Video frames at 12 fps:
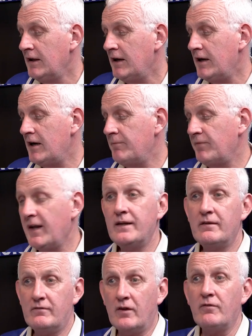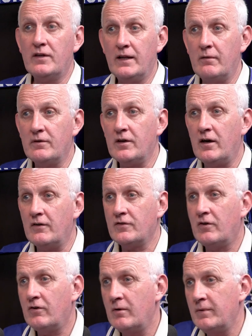And obviously that was half
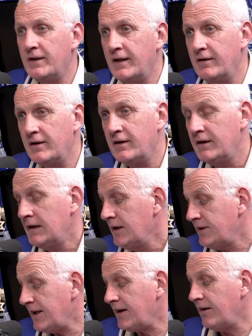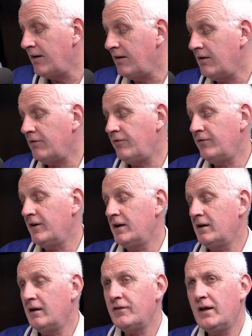time. And then second half,
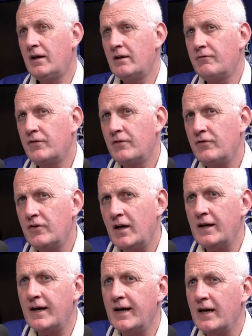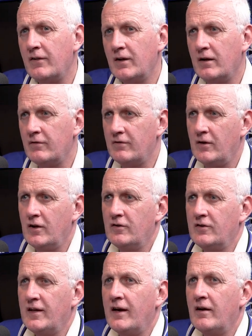I think for the first, again, I think the
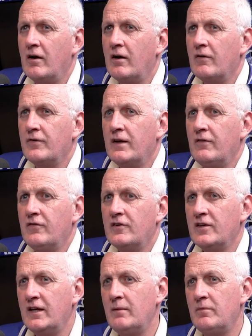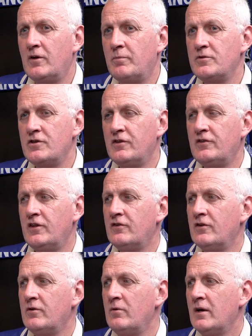second half gives teams the opportunity
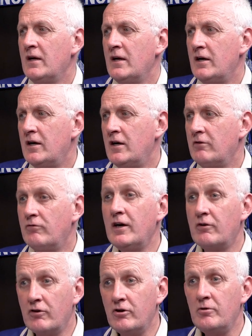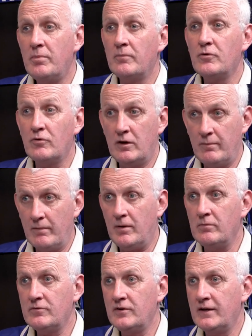to regroup. I'm talking about
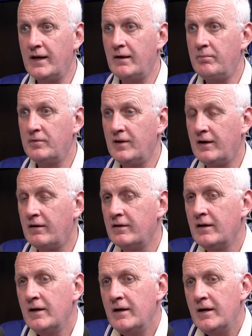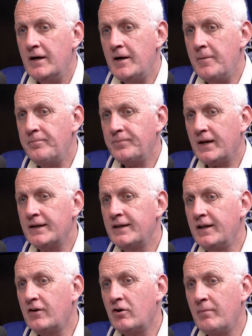Bolton now particularly. And they
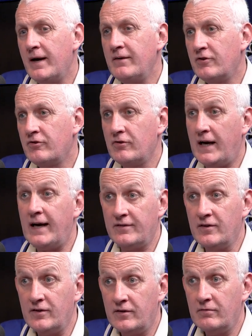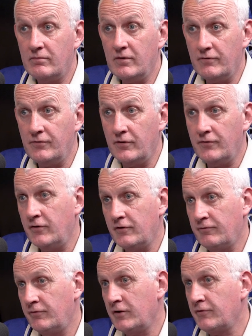did come out at us for the
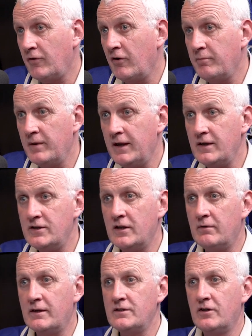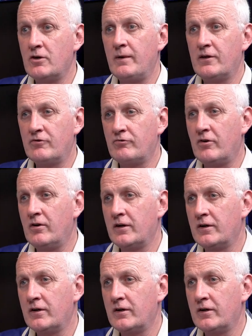first 5 minutes, actually come out strong.